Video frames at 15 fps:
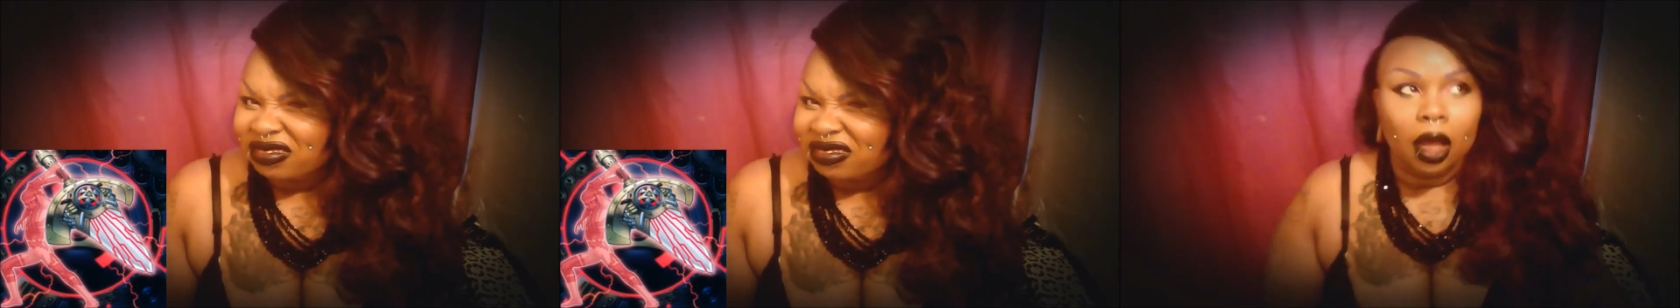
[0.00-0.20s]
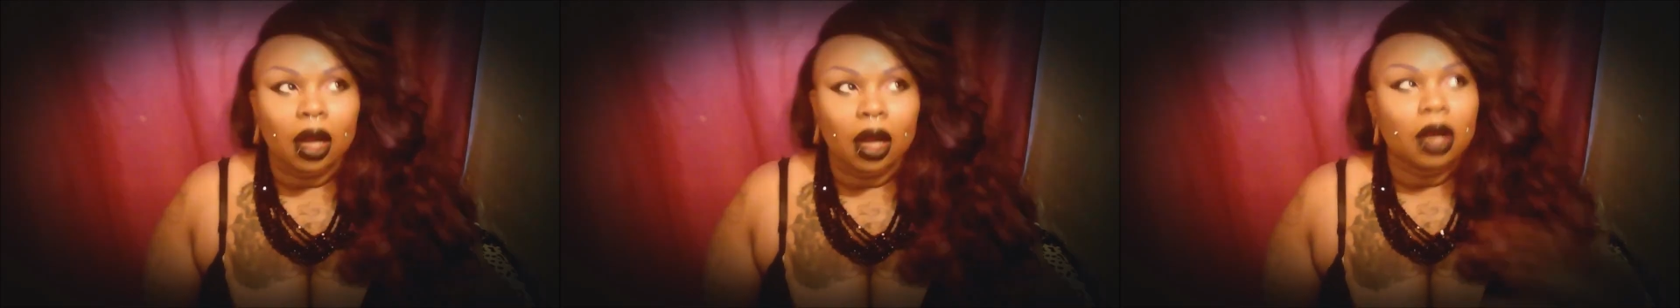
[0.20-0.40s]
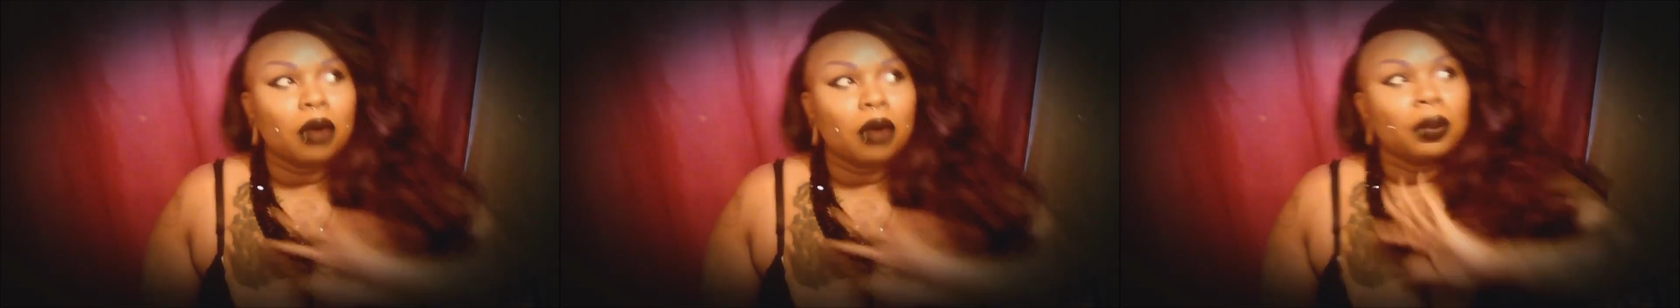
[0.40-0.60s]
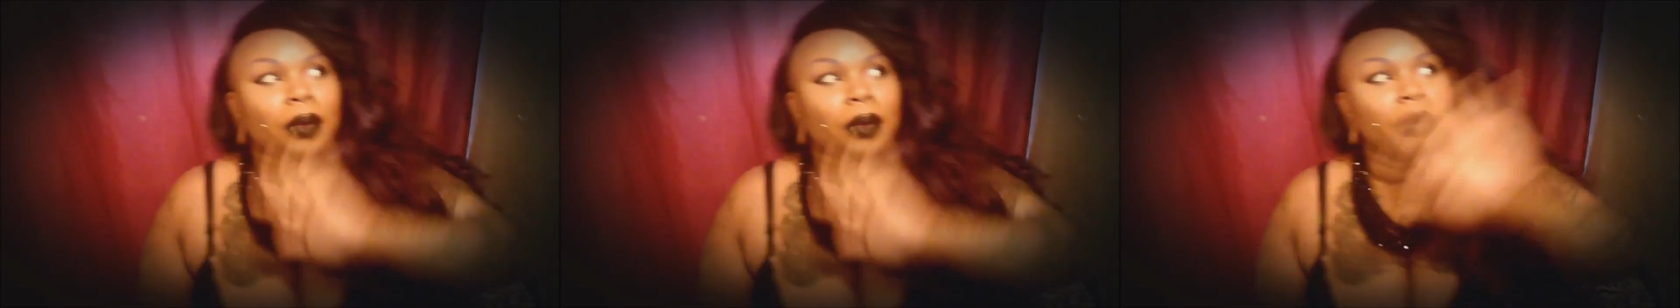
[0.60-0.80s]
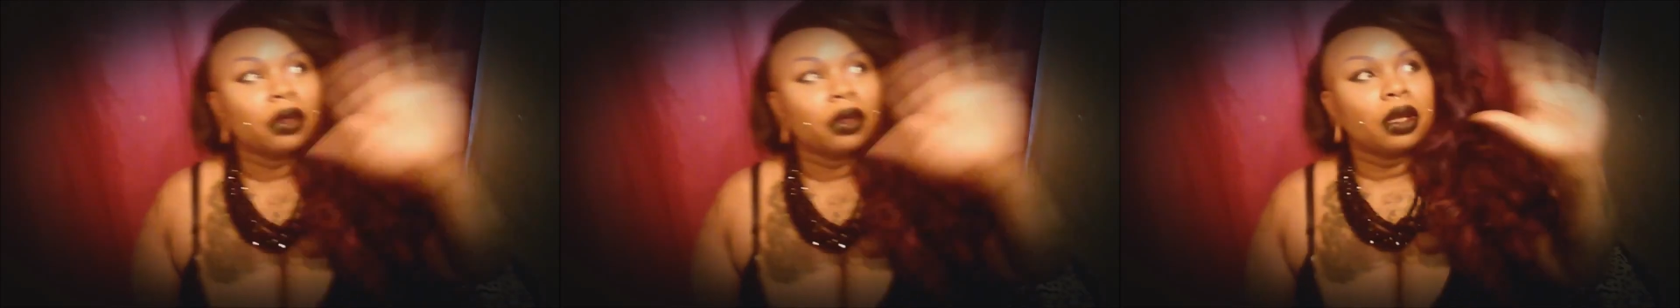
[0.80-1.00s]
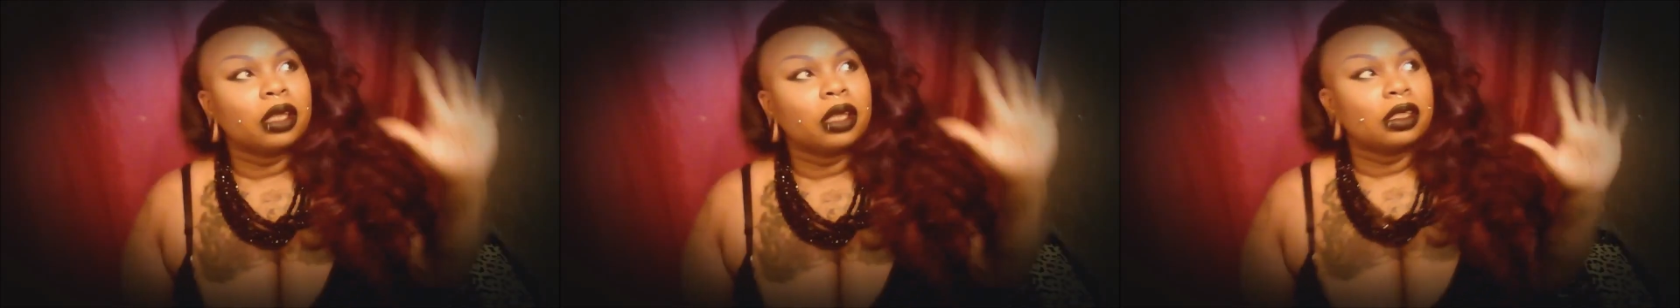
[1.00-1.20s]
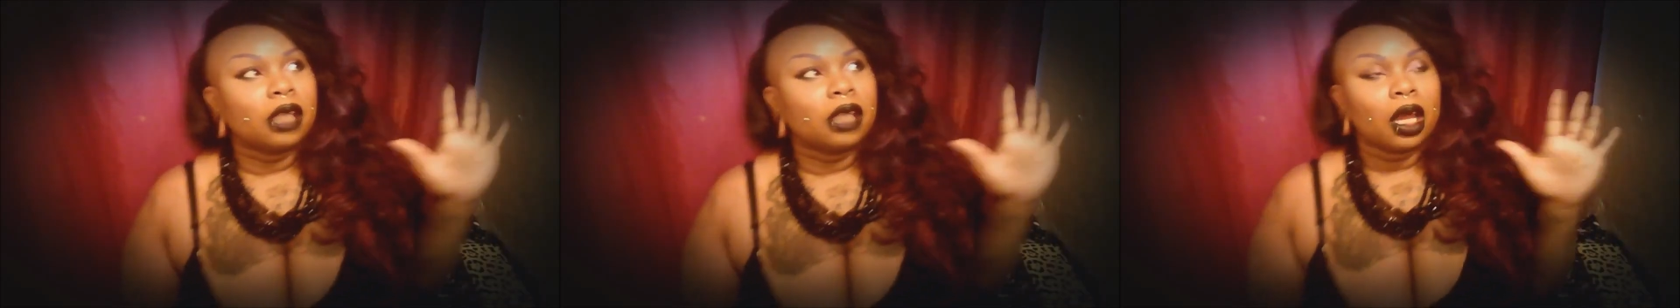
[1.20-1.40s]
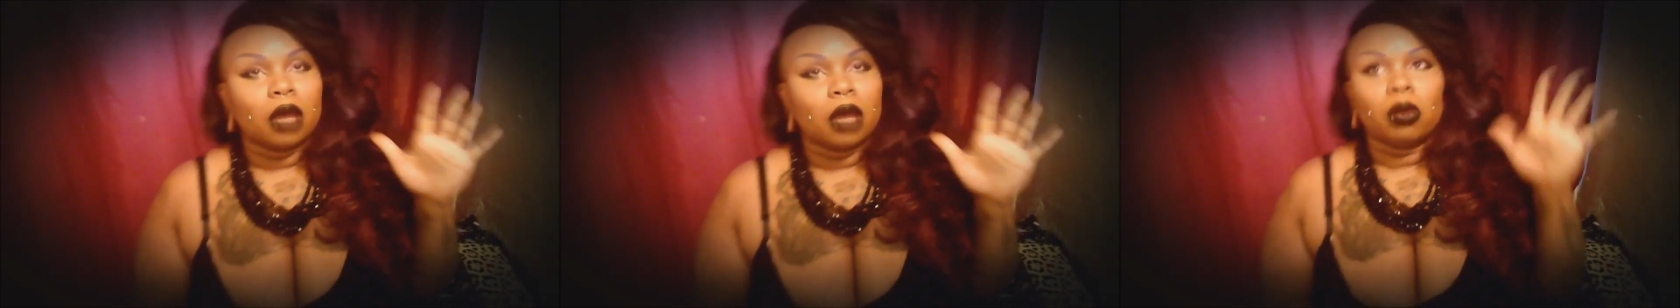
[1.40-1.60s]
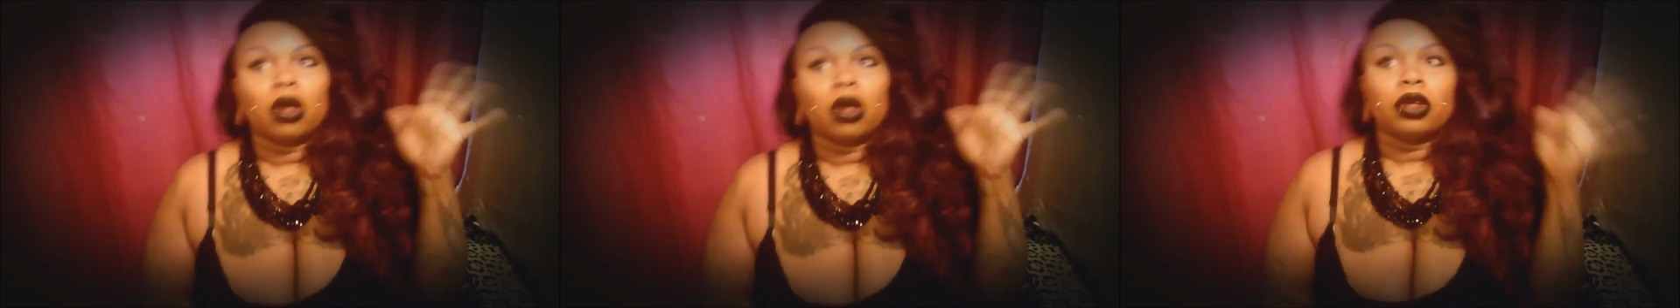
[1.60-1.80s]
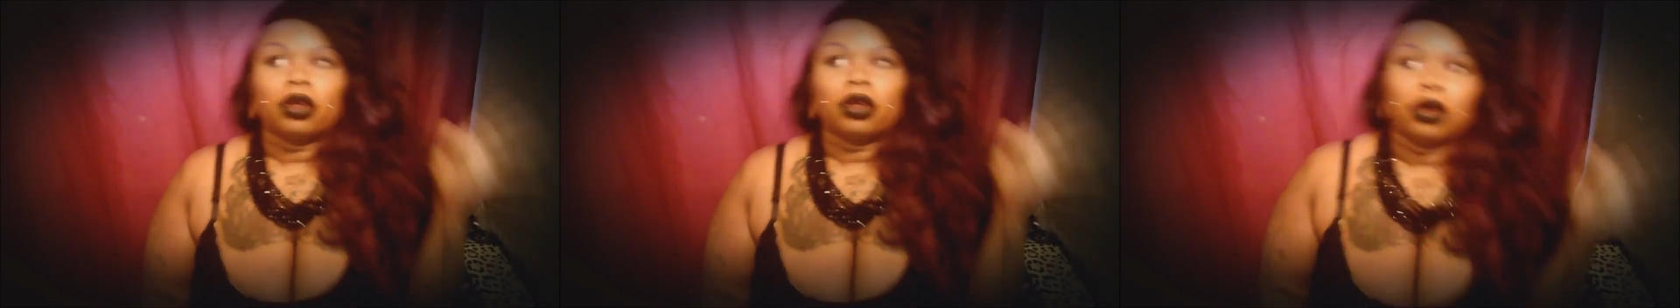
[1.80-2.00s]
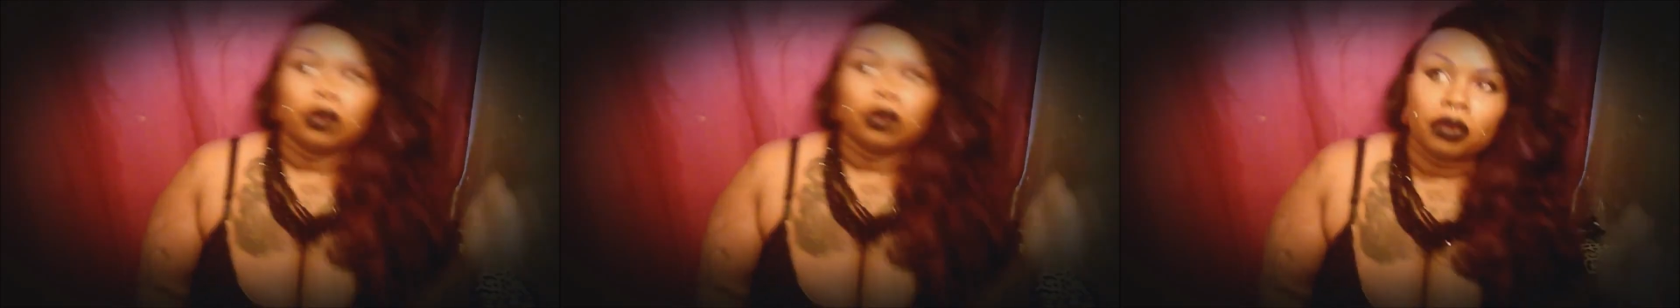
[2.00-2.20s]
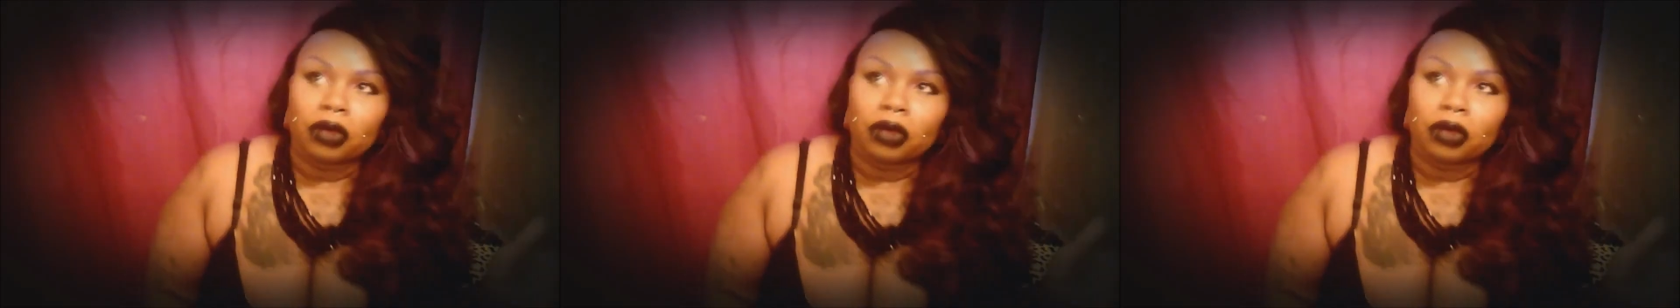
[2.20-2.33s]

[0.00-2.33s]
And I know people are going to say, well, you know,